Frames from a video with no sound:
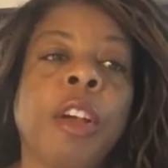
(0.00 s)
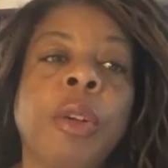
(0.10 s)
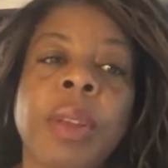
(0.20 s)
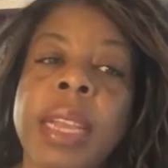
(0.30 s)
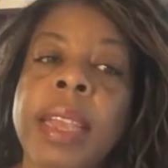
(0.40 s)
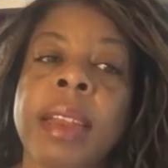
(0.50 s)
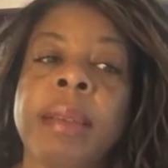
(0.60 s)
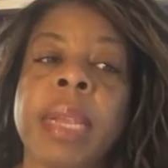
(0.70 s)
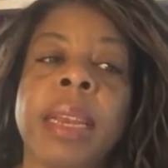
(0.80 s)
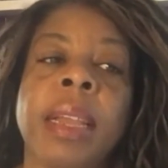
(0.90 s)
whole again,
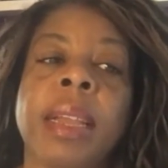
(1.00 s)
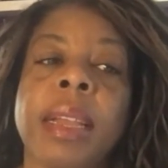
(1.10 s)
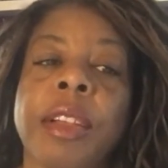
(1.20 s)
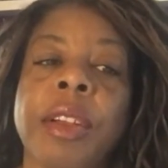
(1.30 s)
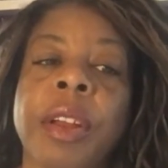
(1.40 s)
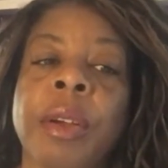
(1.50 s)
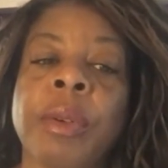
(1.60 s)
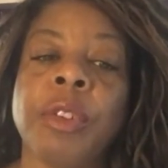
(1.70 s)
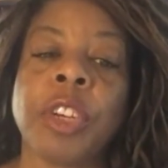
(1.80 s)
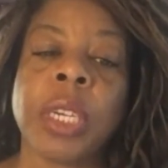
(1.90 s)
meaning,
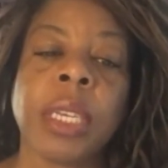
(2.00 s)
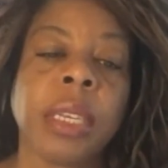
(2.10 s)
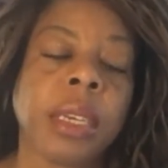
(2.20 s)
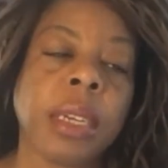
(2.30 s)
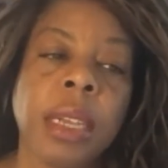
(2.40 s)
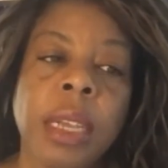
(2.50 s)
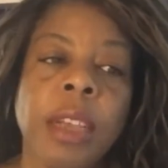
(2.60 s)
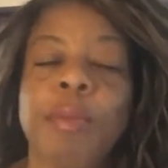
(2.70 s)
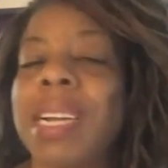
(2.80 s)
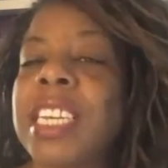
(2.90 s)
just
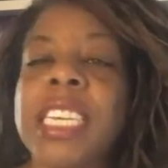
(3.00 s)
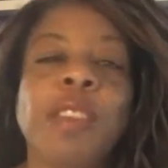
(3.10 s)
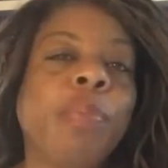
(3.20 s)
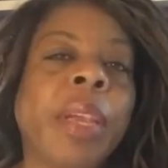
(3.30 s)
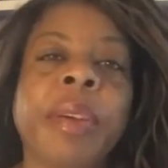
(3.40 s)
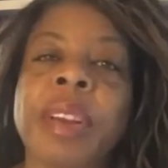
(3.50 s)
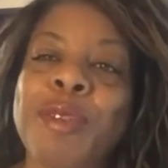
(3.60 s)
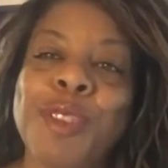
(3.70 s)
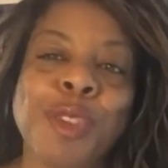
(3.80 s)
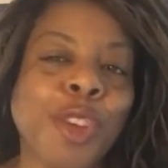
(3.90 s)
my spirit
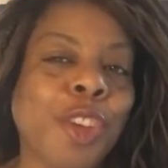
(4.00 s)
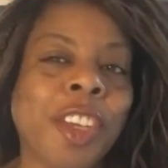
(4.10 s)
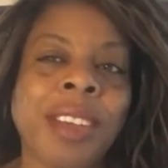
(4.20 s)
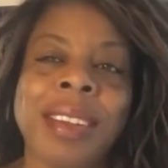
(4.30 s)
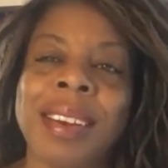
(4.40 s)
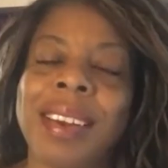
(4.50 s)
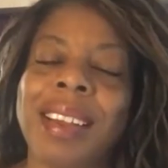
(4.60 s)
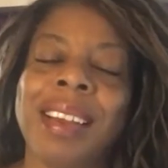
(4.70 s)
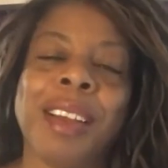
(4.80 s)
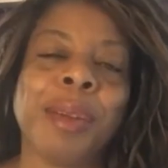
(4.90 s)
feels good.
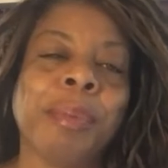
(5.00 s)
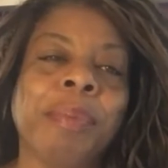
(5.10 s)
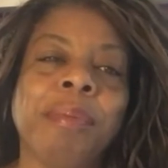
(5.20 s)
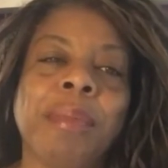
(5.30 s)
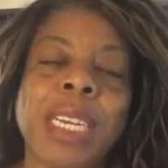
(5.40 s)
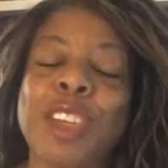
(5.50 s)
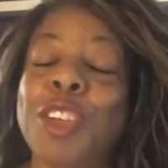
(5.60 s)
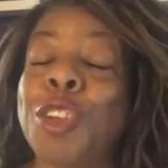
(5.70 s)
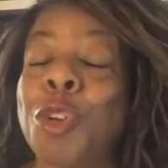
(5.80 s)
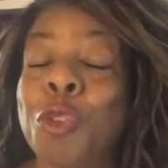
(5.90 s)
My
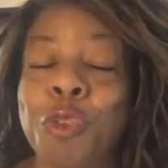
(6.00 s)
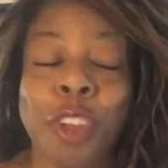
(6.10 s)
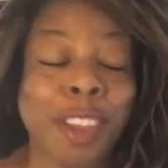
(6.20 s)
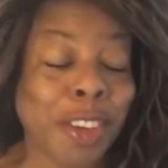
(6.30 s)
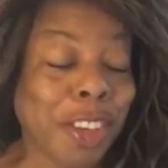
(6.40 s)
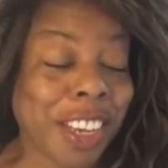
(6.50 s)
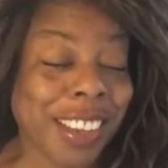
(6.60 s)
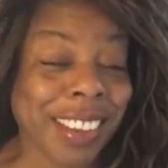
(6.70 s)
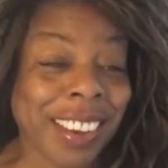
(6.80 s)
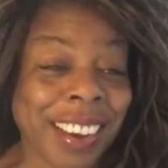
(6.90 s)
soul feels
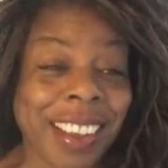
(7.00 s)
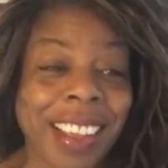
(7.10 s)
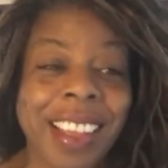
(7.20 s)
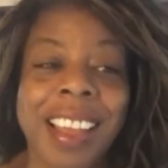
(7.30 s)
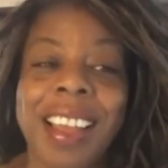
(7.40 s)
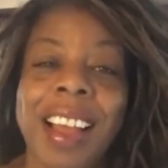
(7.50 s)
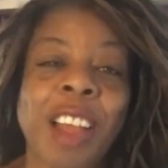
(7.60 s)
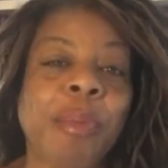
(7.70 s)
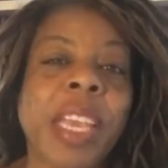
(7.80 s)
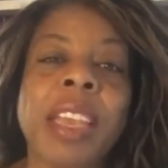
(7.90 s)
good.
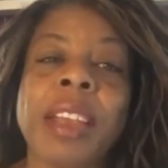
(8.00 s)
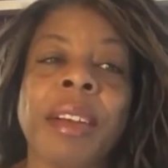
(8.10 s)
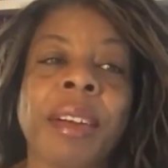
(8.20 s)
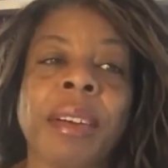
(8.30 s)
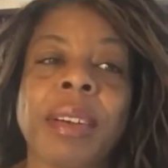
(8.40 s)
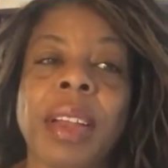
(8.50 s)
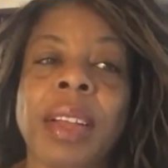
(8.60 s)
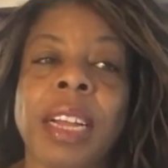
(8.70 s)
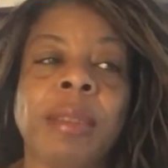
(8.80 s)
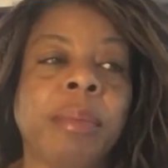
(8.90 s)
I'm here
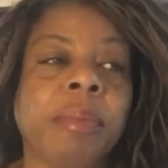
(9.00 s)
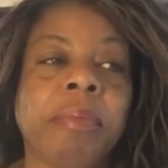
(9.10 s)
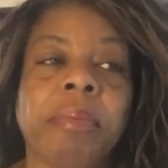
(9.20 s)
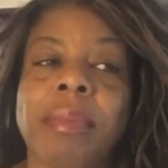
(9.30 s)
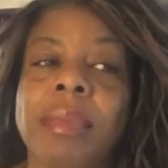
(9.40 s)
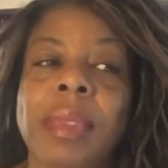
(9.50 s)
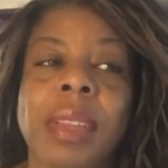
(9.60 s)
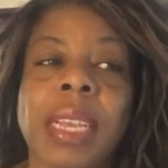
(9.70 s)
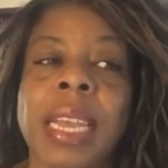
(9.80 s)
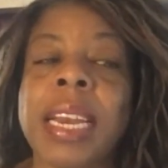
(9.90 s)

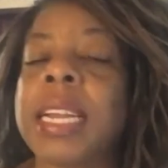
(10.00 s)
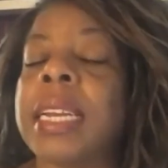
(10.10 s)
having